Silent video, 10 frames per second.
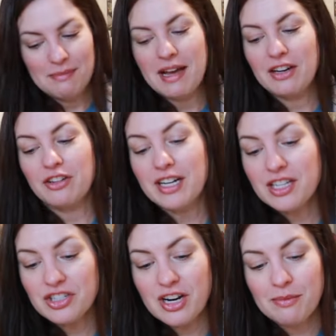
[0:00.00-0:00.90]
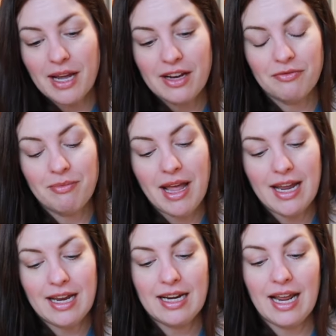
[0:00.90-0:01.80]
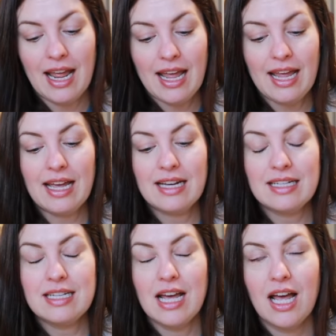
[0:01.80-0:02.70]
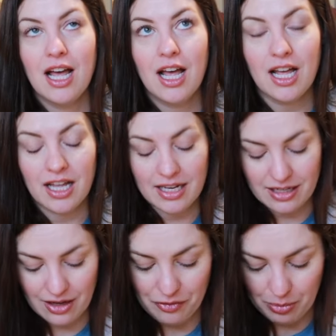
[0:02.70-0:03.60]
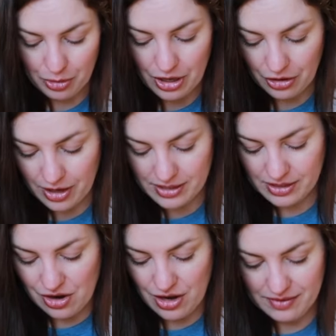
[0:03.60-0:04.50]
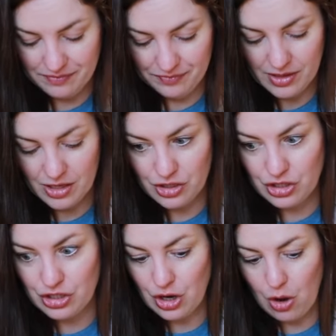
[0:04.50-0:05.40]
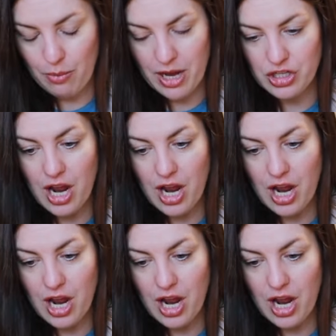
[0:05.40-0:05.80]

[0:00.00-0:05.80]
My granny stripe, I have made a ton of progress on. So much.